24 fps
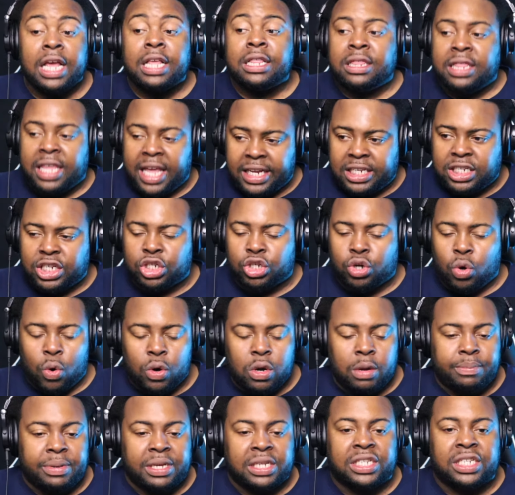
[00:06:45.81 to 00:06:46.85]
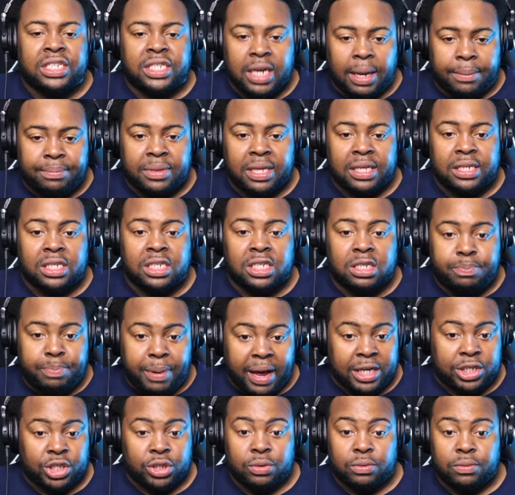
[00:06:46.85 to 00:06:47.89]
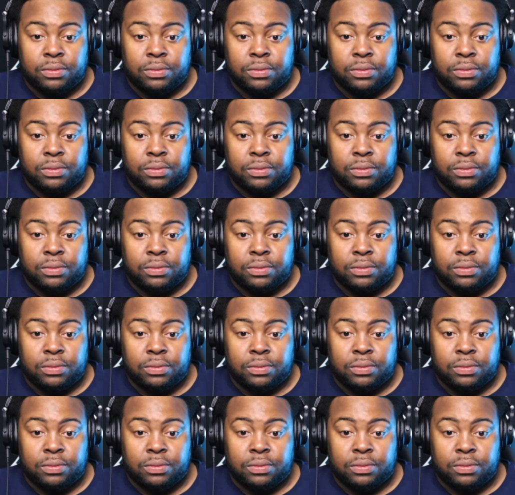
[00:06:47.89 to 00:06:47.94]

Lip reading: This is going to be something special.